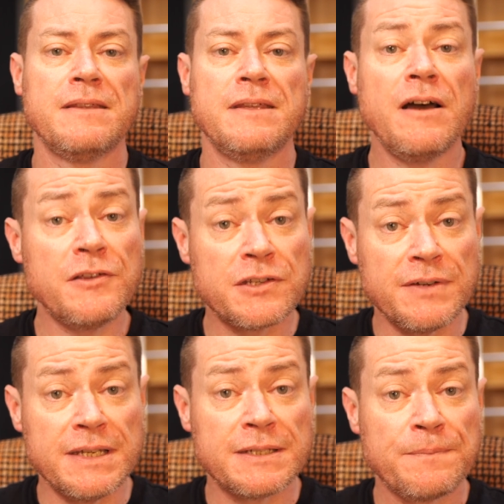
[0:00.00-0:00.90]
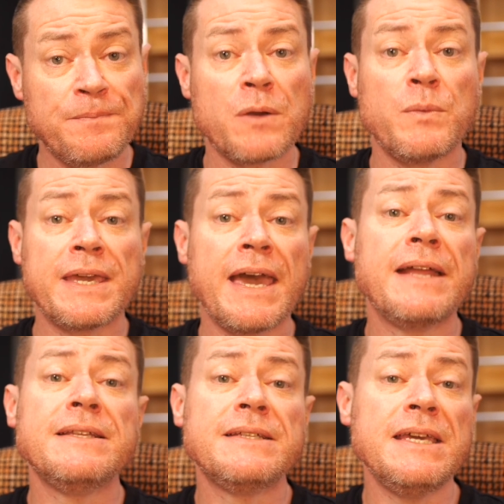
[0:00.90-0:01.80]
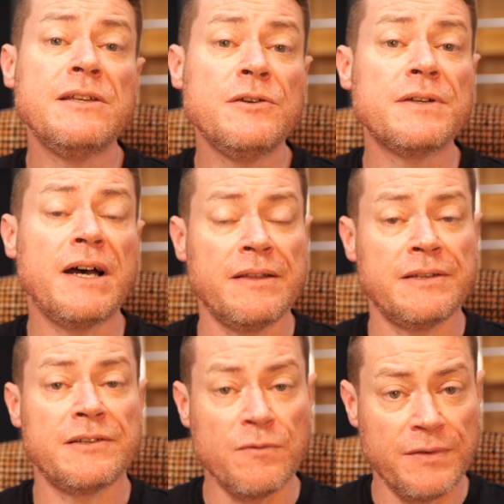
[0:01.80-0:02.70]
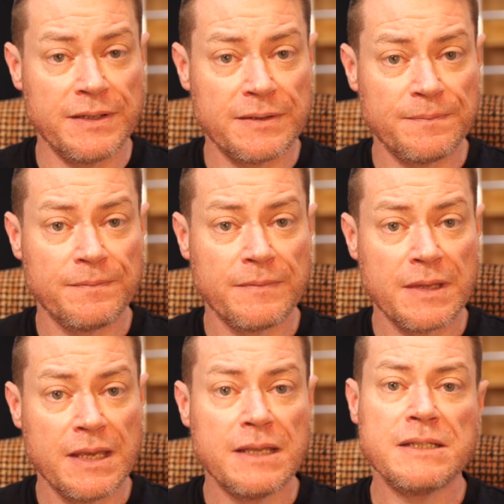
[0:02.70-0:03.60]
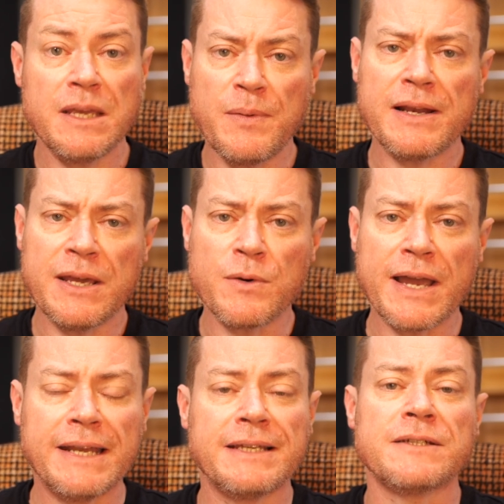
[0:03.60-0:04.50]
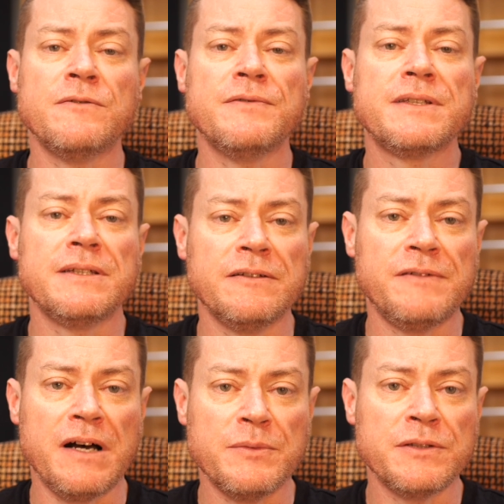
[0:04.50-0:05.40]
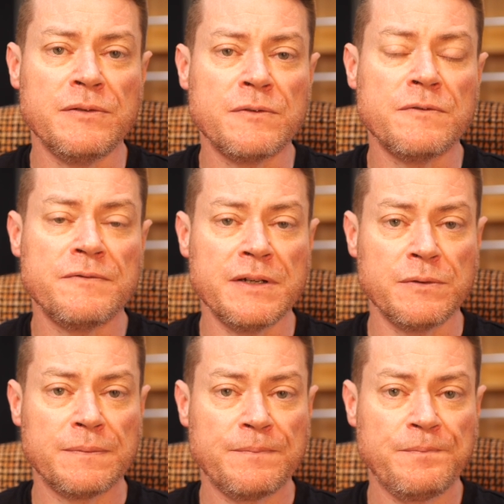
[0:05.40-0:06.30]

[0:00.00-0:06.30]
The answer is, we can indeed use other solvents, typically organic solvents in the pharmaceutical field.